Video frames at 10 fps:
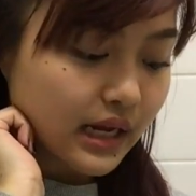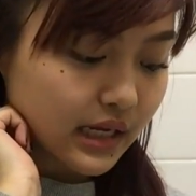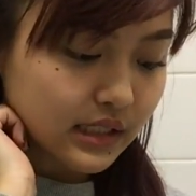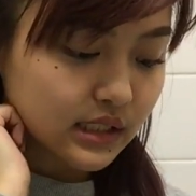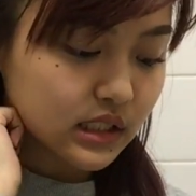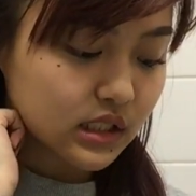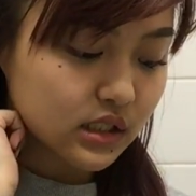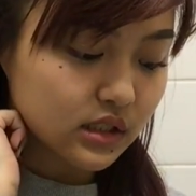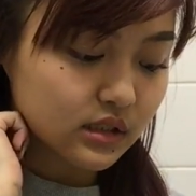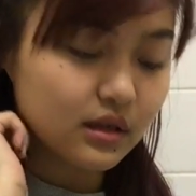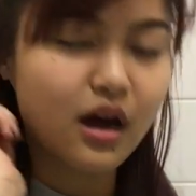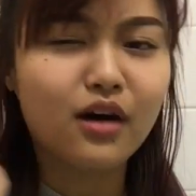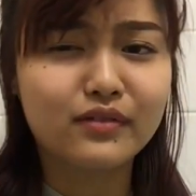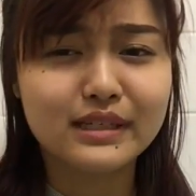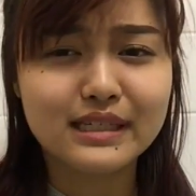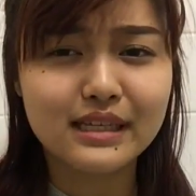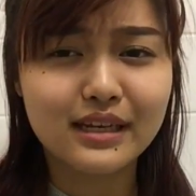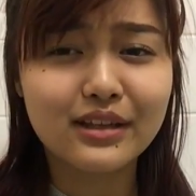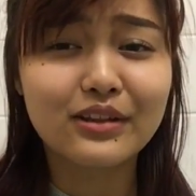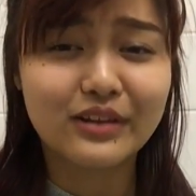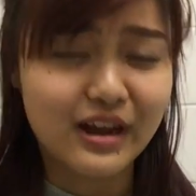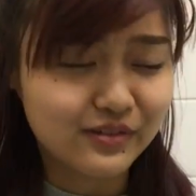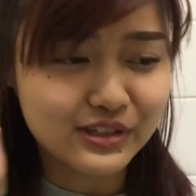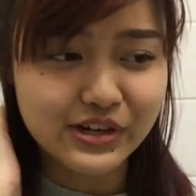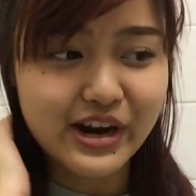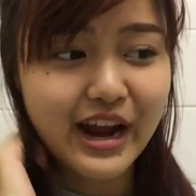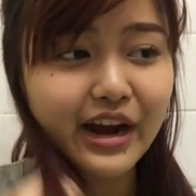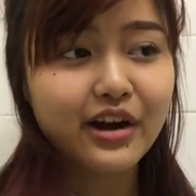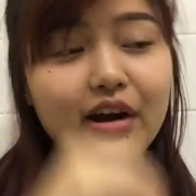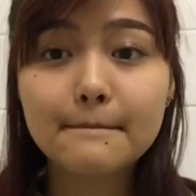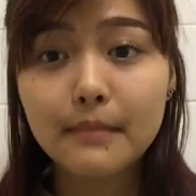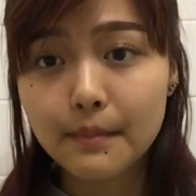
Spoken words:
is to obviously look after your hair.